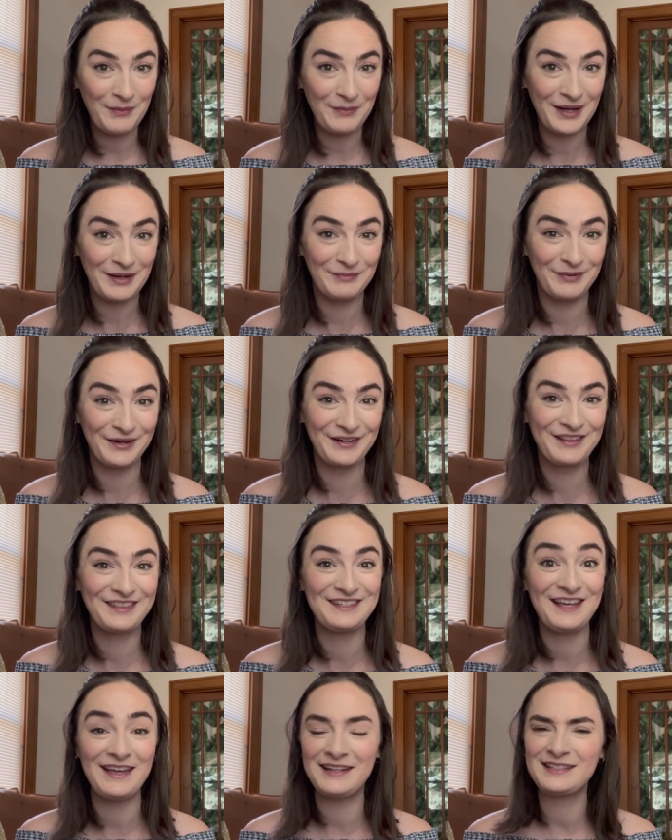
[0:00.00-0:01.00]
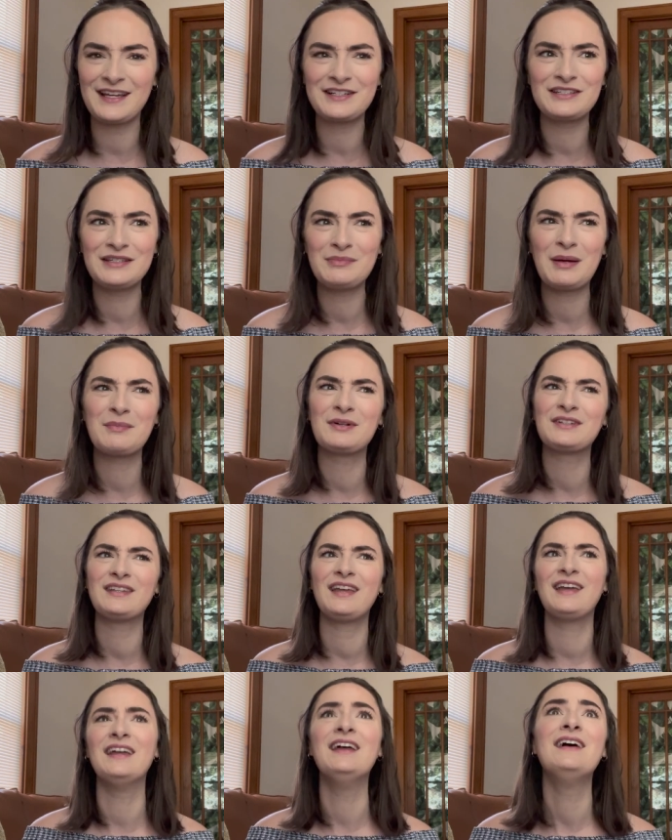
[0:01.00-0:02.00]
my birthday. It's actually my
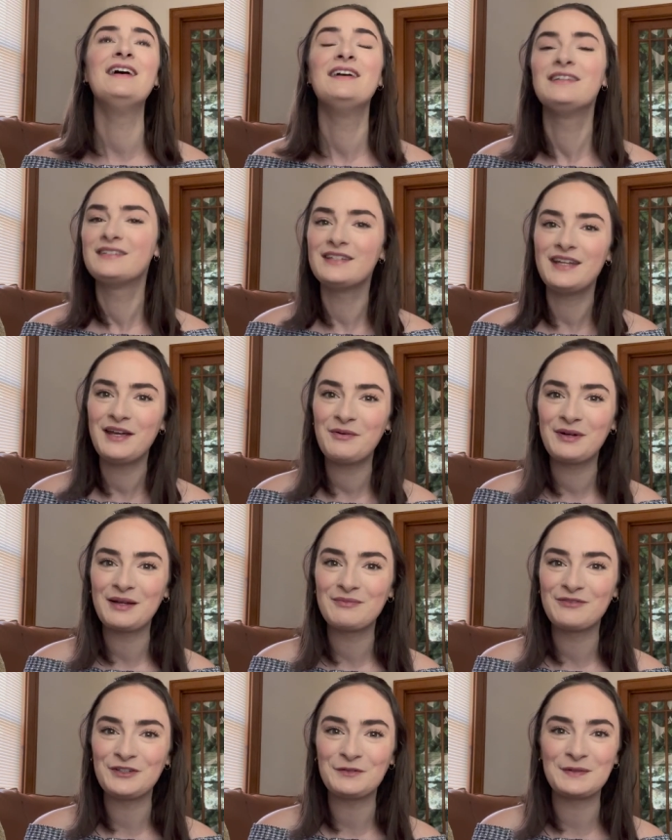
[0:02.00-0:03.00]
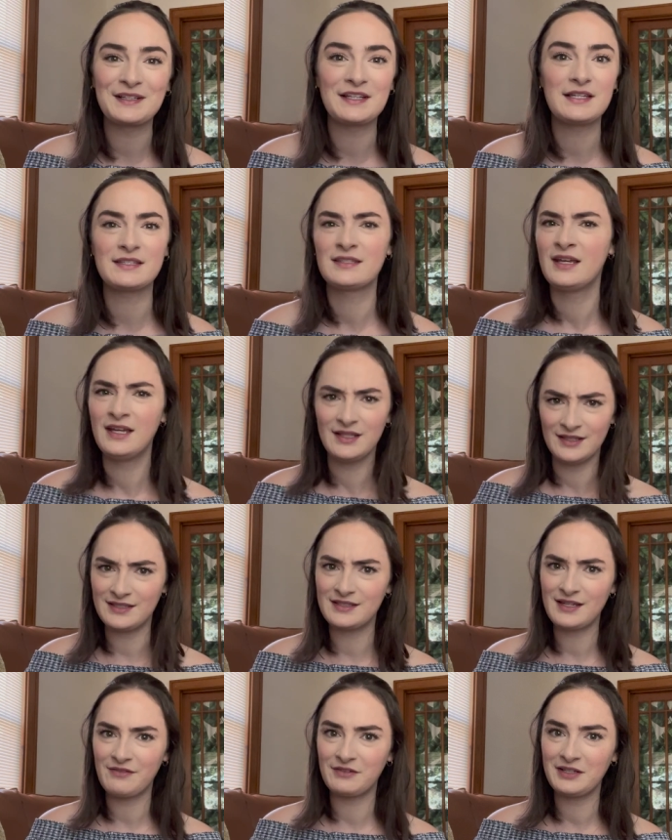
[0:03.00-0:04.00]
birthday today when I'm filming this. This
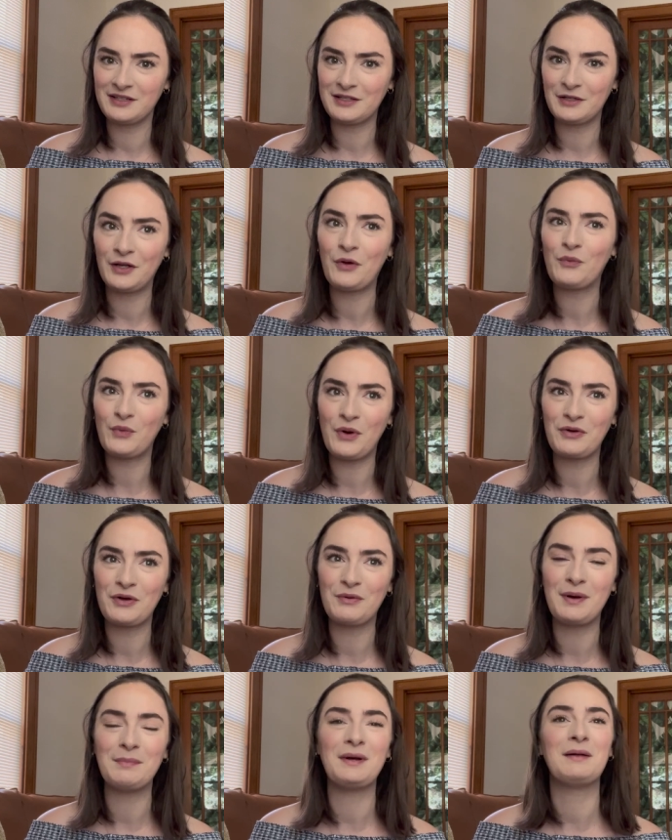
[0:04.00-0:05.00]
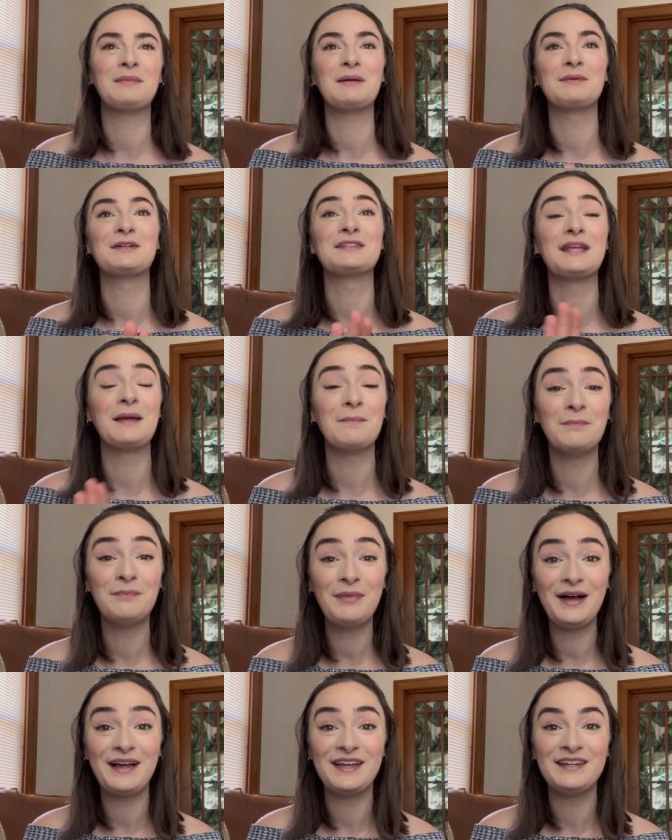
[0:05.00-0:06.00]
definitely won't go up on my birthday,
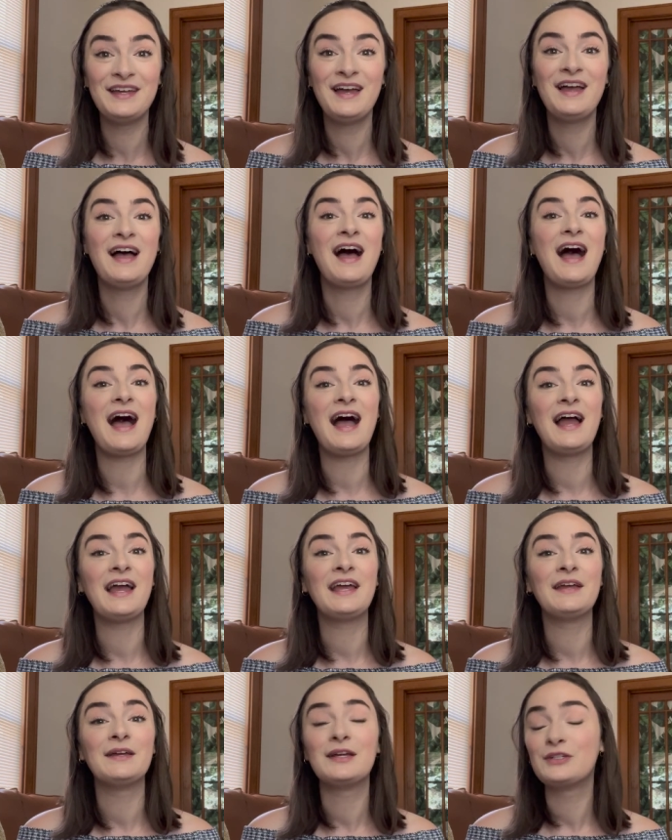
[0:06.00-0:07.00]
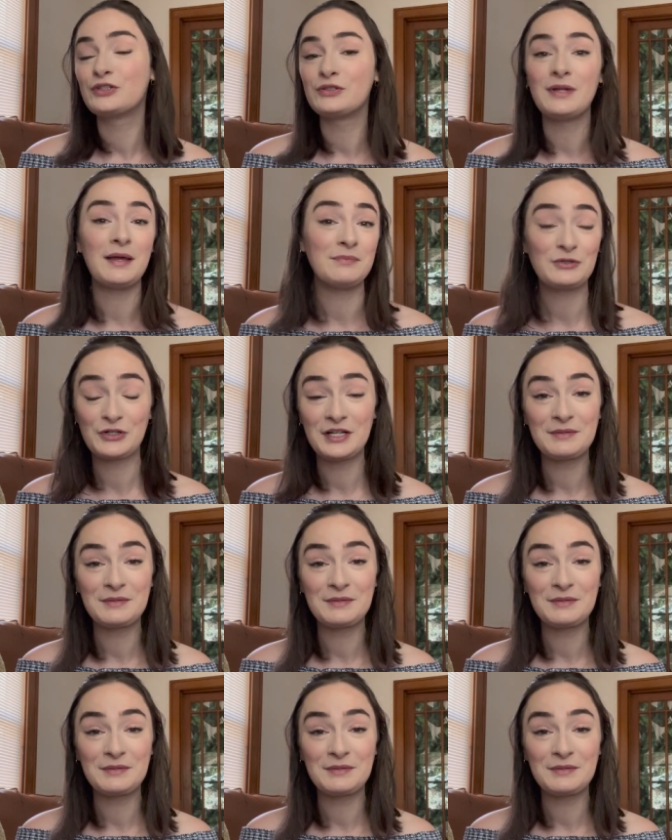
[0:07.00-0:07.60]
but I I'm treating